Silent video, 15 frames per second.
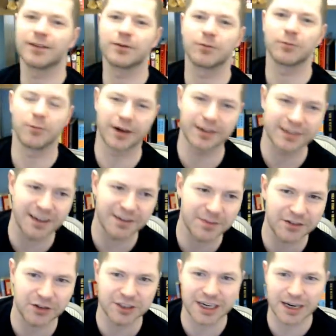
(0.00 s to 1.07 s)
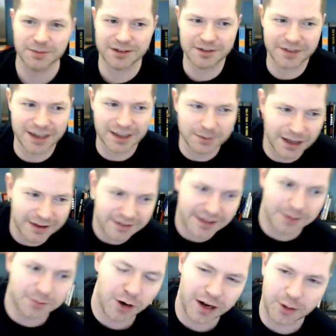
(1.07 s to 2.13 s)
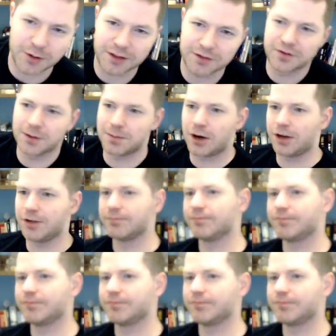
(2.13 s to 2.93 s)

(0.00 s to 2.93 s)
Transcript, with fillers: We're going to see if Mr. James is available. I see him running with a football.